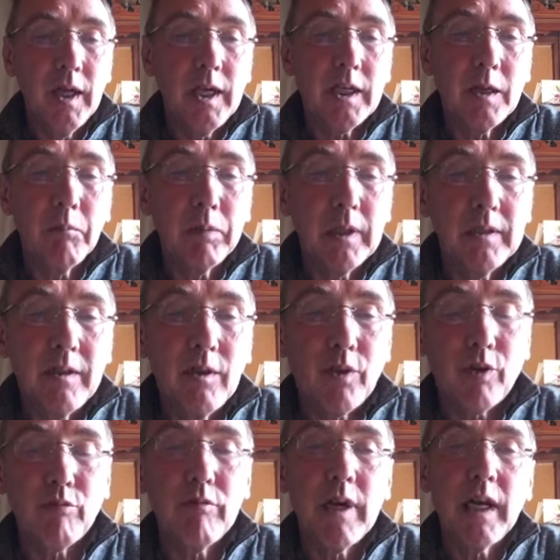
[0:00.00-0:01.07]
He completed
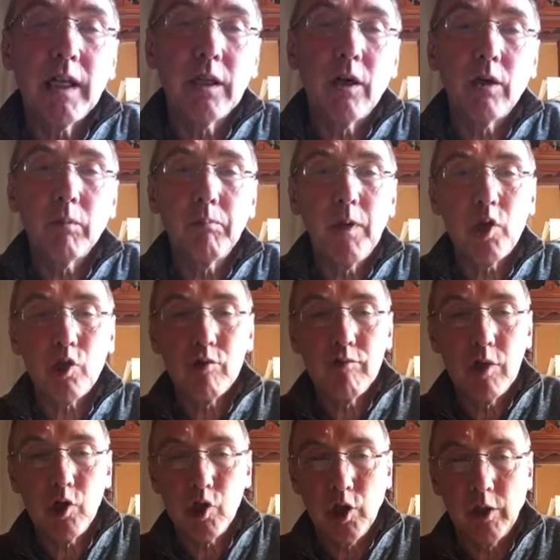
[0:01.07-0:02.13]
three long
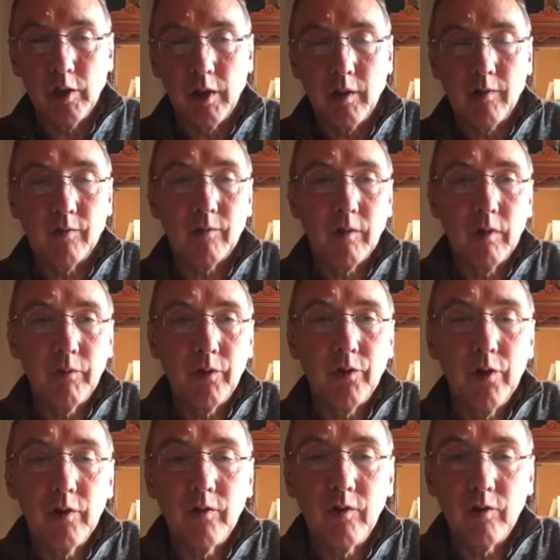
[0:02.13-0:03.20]
missionary journeys over
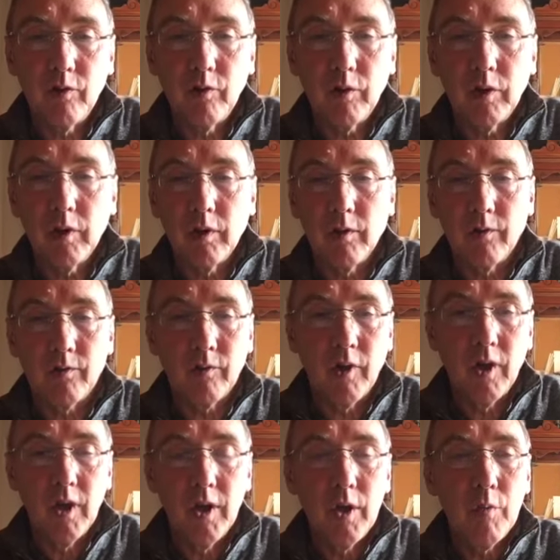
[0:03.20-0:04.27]
32 years,
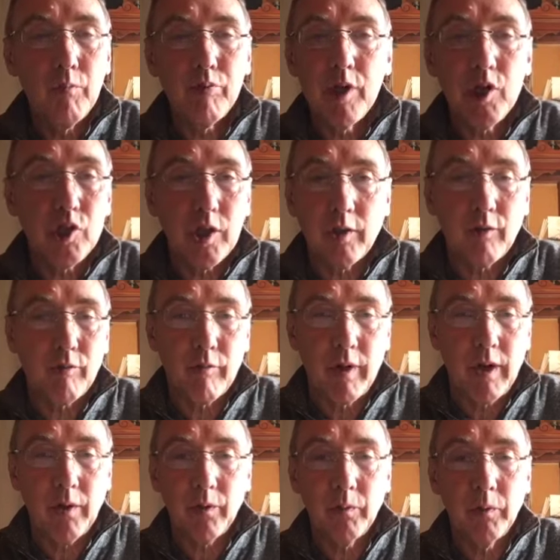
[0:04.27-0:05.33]
preaching
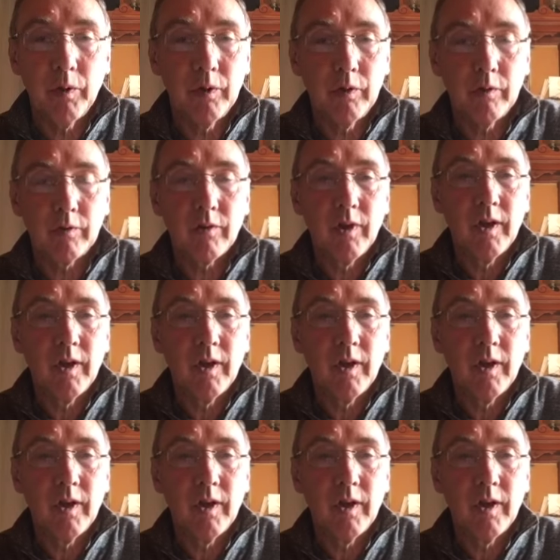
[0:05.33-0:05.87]
throughout the world,